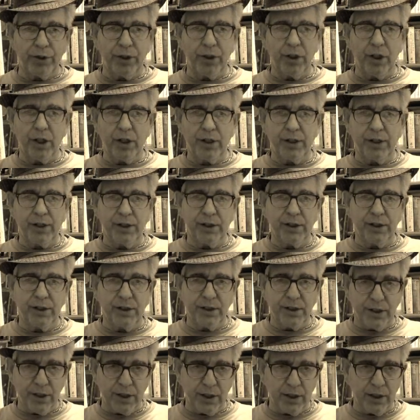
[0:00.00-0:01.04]
what the Nazis
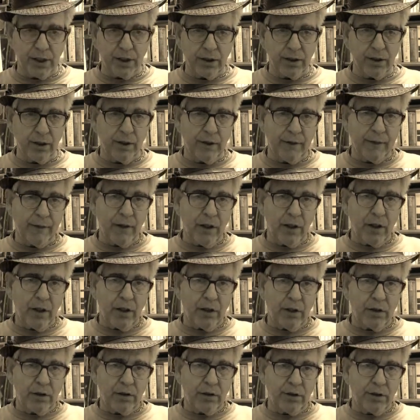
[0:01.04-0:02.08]
did.
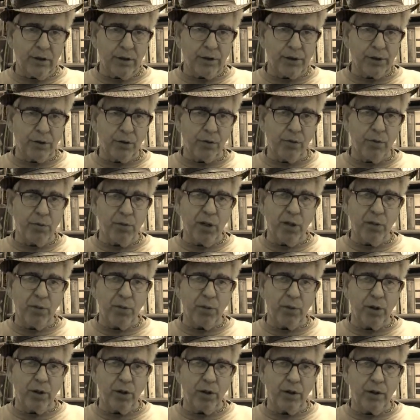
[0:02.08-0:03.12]
And those who
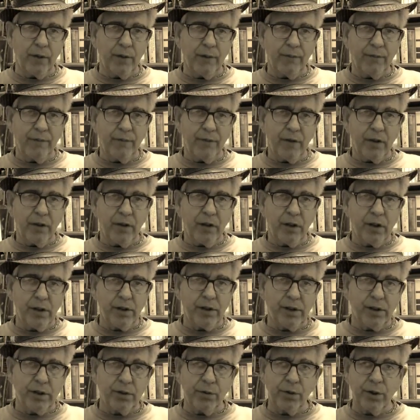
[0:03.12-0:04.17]
remember
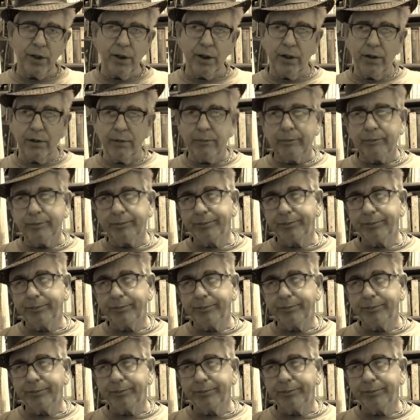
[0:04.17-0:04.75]
history